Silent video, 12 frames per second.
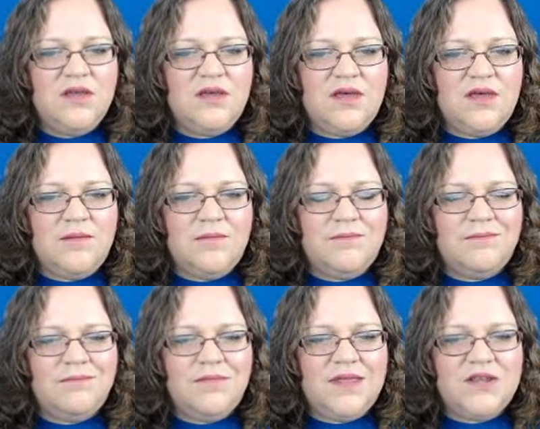
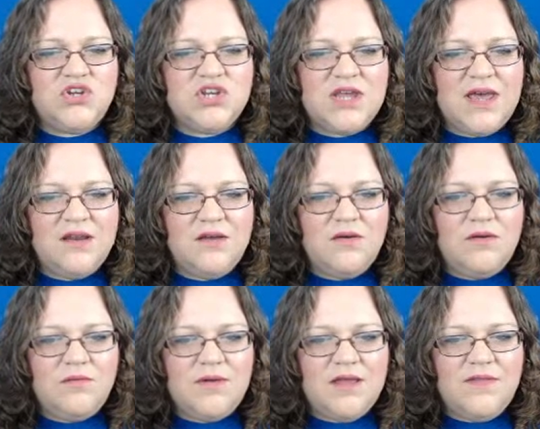like shadow
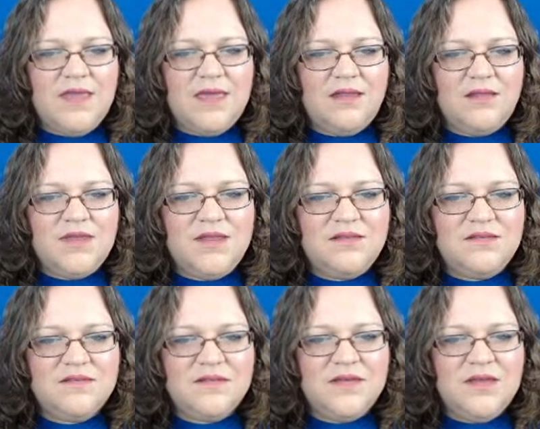around the
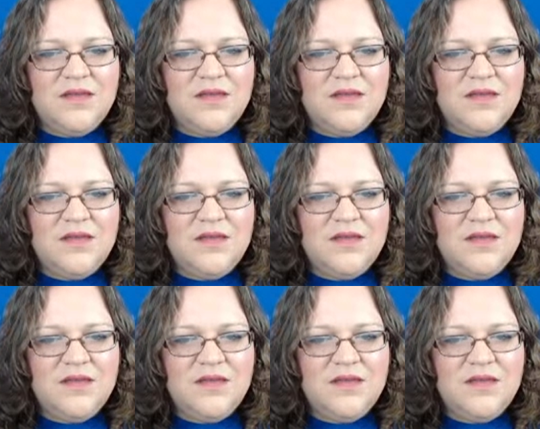elements.